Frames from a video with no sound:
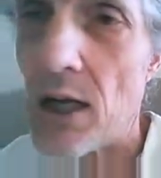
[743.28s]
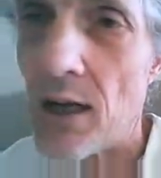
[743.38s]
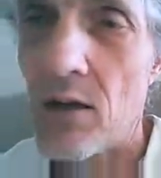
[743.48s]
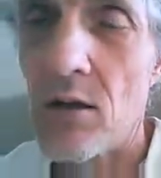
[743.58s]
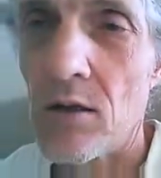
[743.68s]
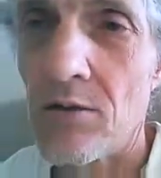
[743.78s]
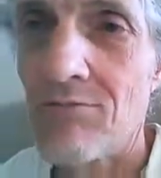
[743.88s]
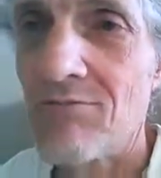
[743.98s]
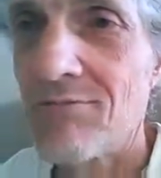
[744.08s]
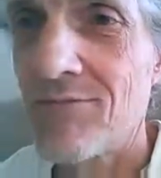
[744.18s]
like
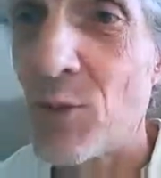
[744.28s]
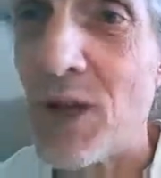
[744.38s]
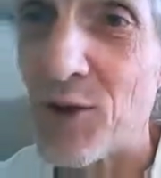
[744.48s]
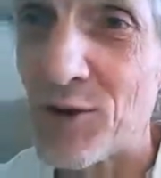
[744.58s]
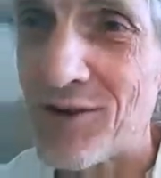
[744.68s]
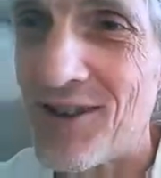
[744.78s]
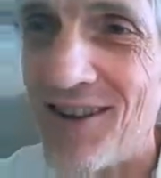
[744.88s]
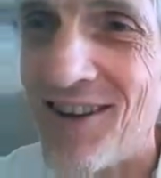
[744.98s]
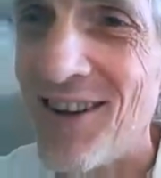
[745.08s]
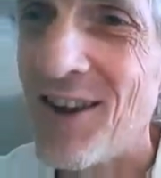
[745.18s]
the tomatoes.
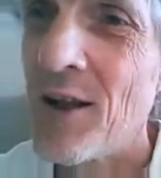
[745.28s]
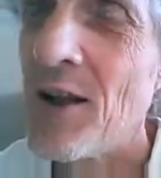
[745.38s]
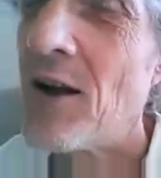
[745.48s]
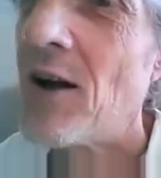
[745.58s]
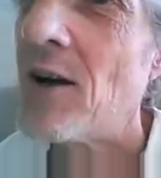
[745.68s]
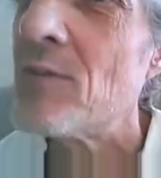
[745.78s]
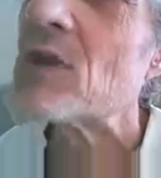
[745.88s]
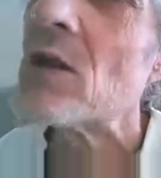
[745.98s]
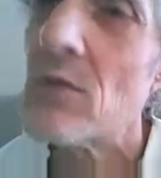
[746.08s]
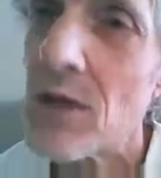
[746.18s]

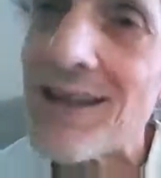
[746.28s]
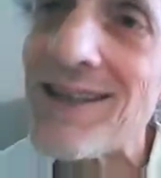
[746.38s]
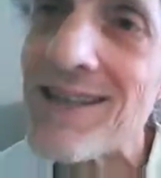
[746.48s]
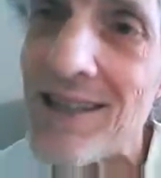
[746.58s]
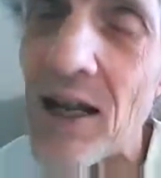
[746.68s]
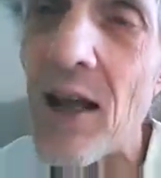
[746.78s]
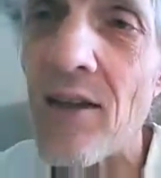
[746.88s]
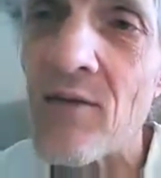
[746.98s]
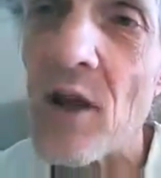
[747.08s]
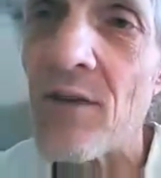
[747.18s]
So occasionally I
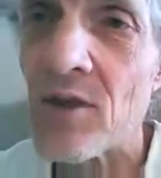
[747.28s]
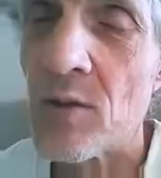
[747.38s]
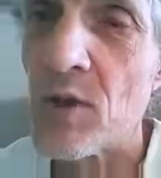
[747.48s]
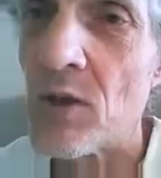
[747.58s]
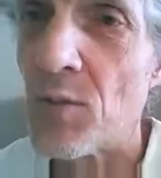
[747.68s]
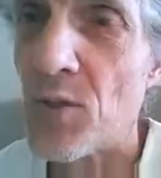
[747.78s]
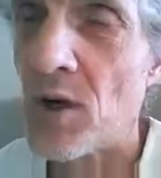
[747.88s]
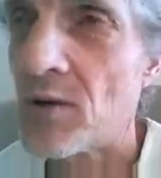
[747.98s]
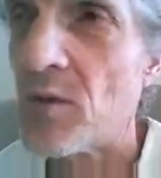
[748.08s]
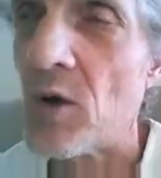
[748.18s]
have some dairy
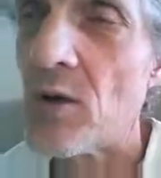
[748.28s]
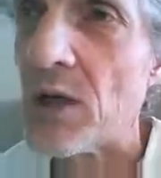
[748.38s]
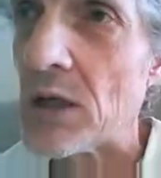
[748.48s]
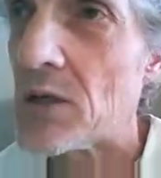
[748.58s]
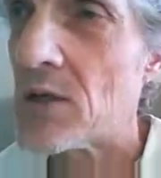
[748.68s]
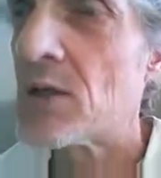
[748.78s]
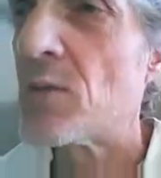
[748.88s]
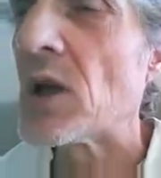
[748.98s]
products, but only because it's